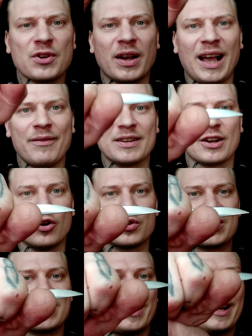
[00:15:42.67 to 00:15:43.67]
I have it go
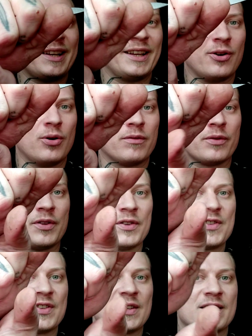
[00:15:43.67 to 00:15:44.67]
slightly over this